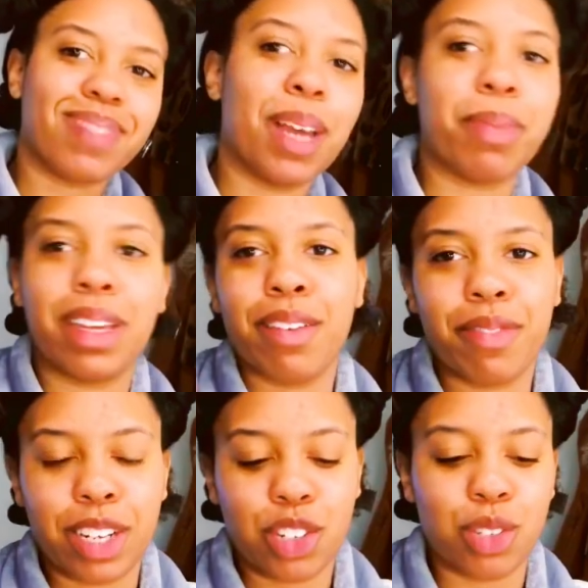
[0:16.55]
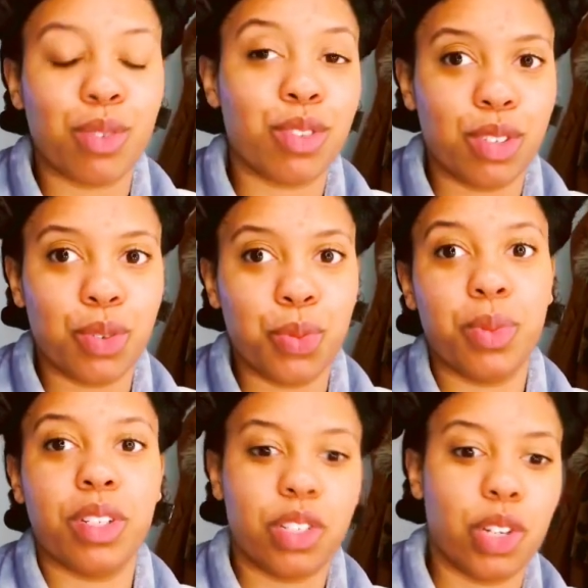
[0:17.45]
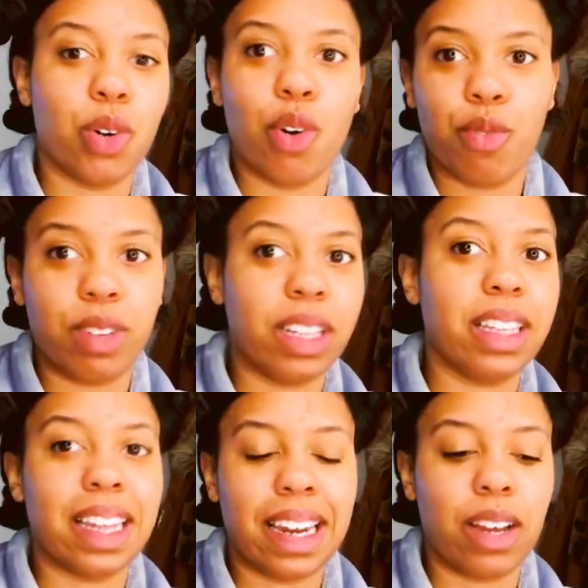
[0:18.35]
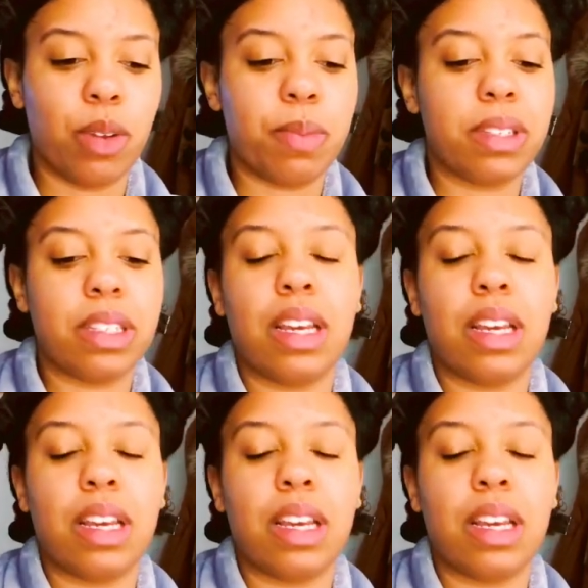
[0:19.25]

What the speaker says: I'm getting a facial soon, so hopefully that helps.